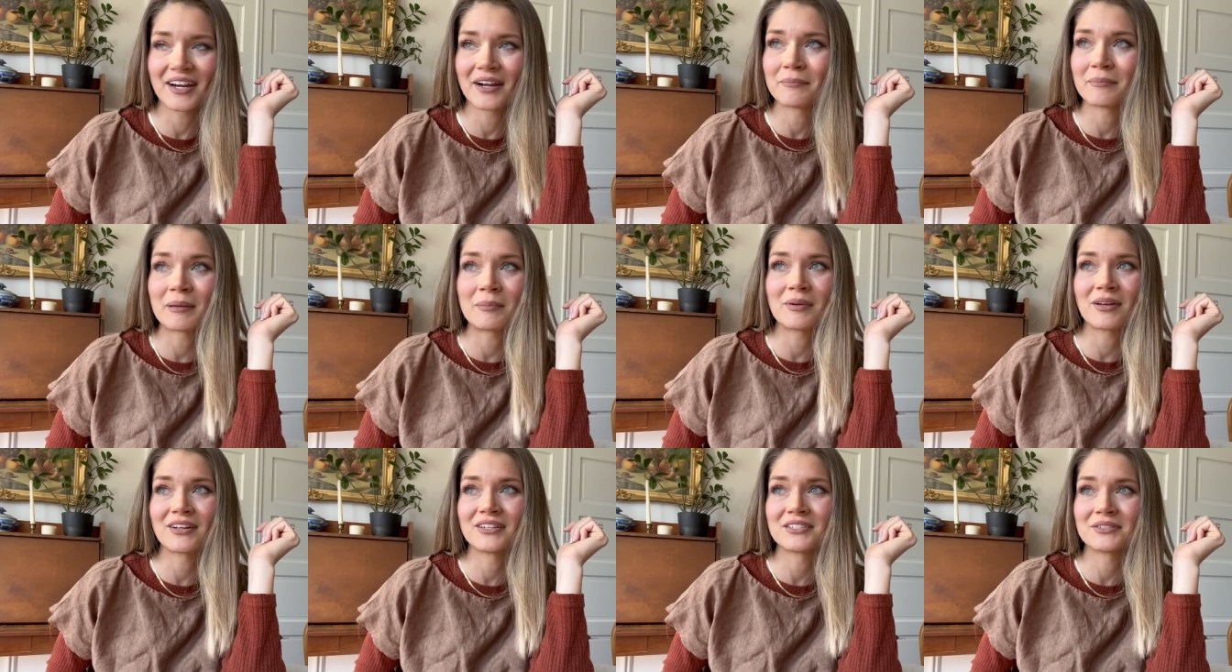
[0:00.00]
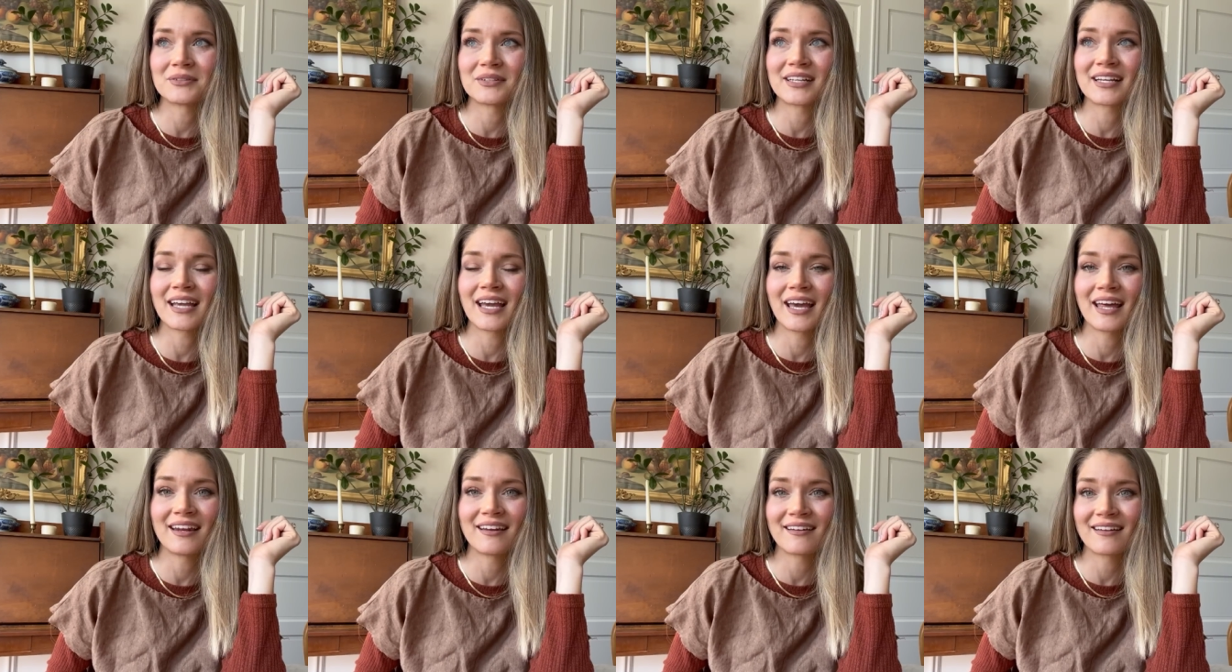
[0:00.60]
And maybe I'll do it
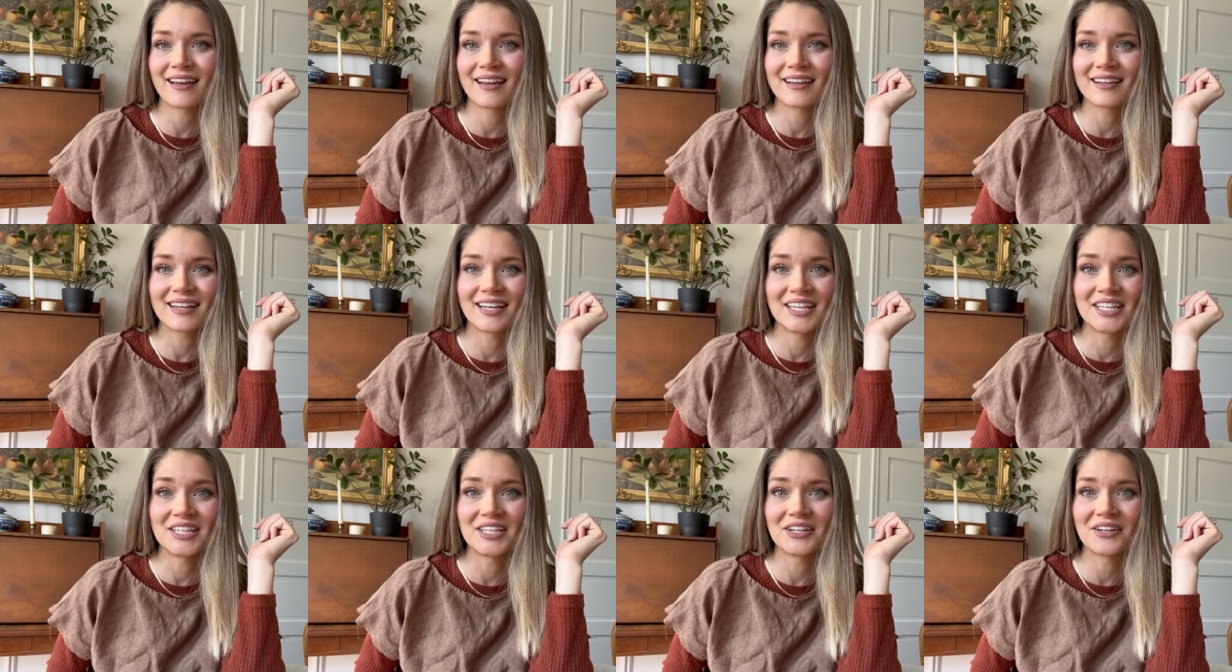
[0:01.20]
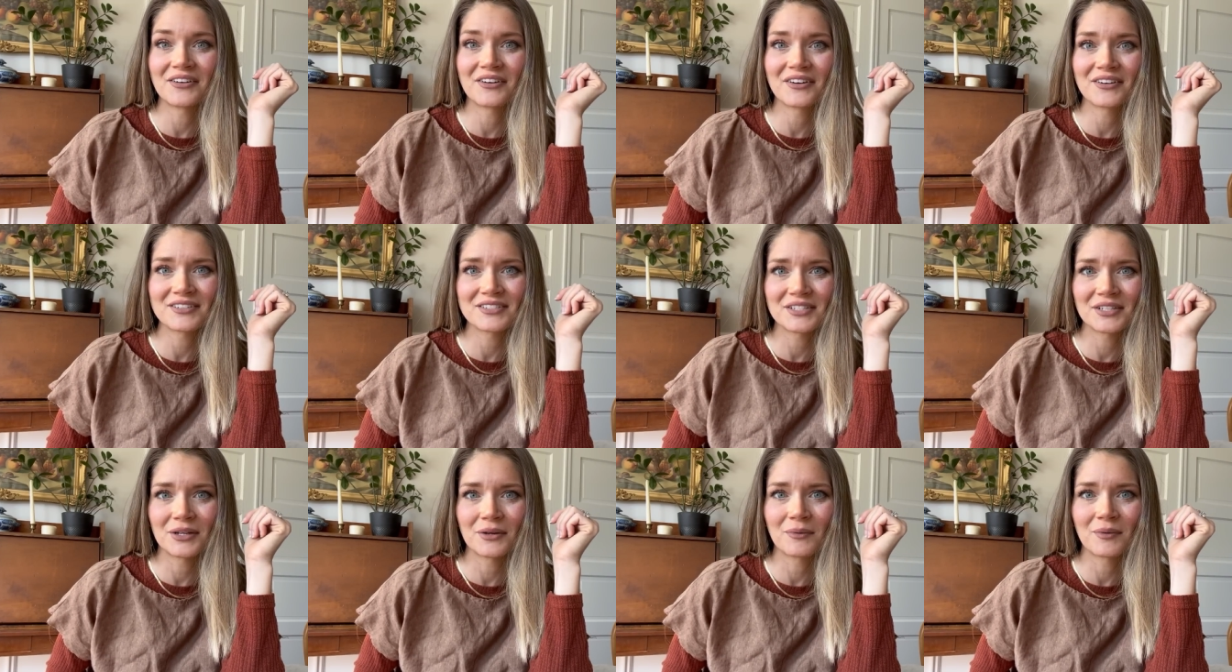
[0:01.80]
again in like a year or
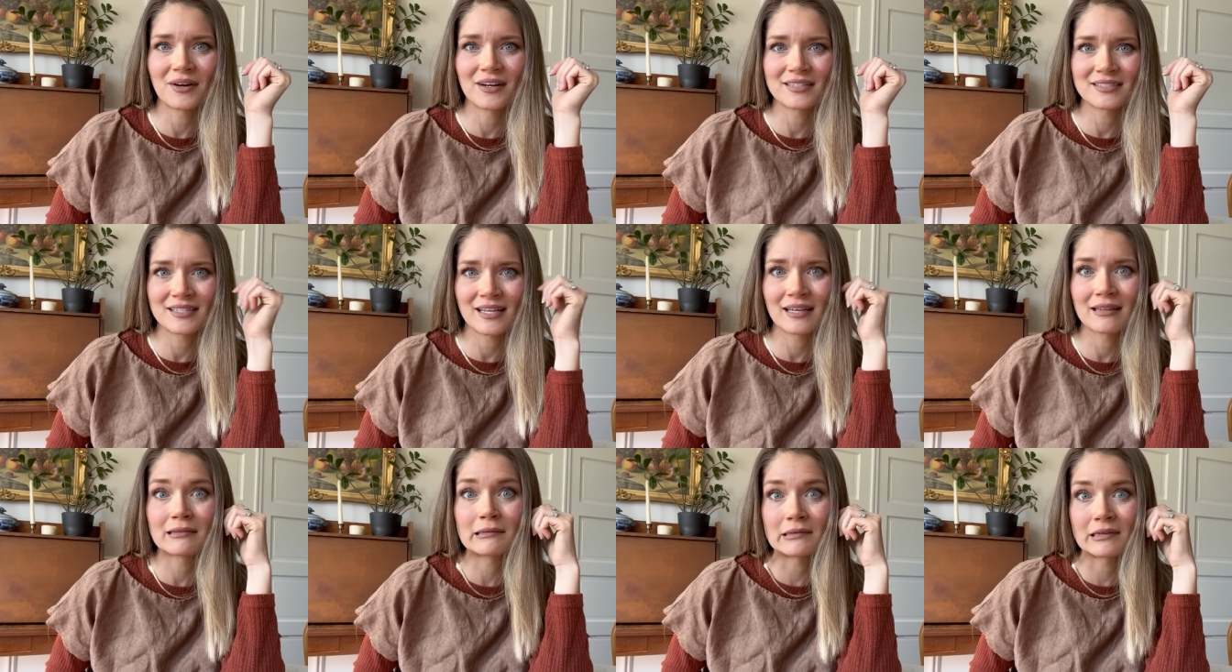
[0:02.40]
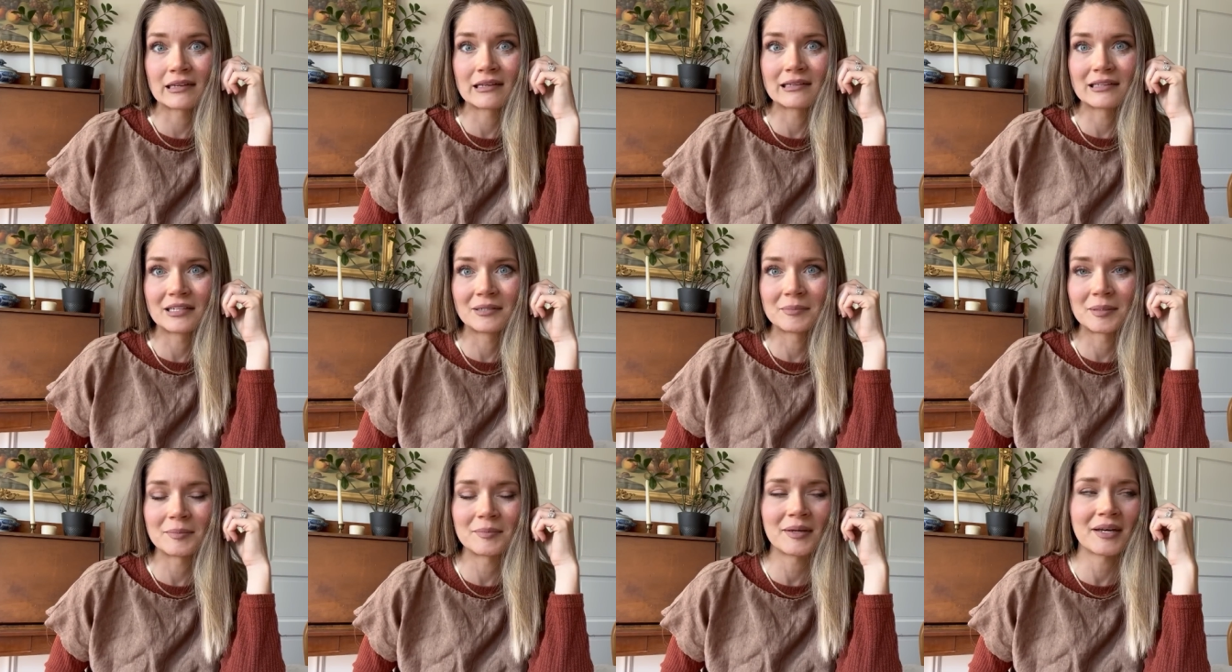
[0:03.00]
two where it's like looking a little
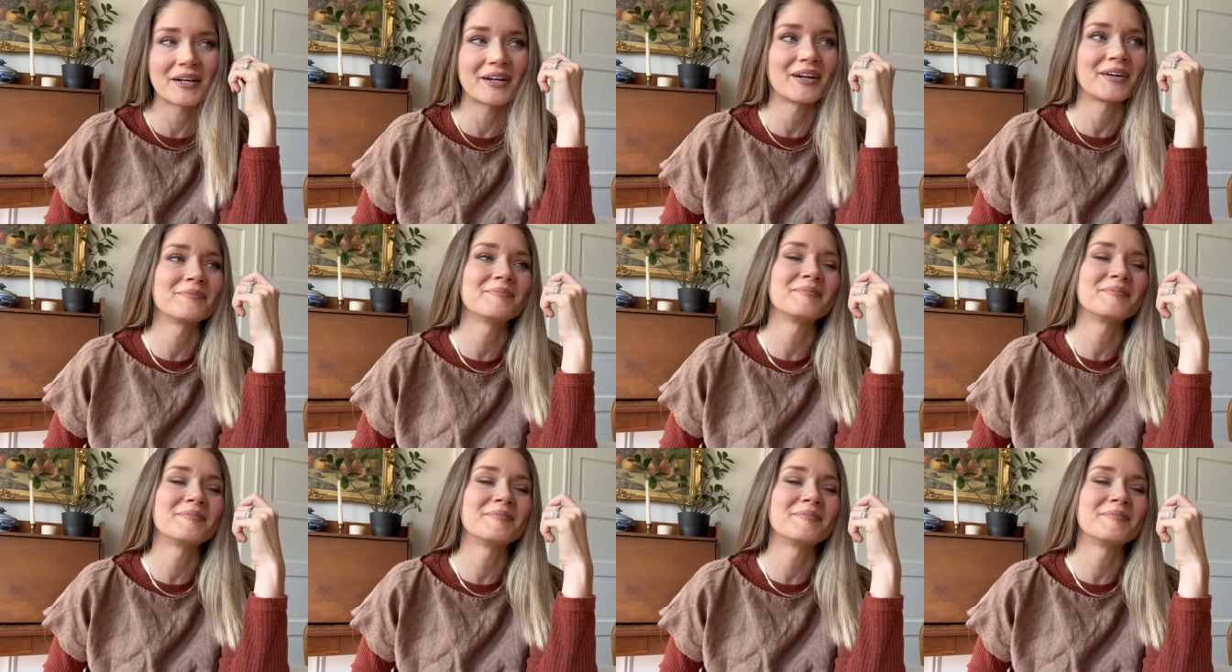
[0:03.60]
bit better.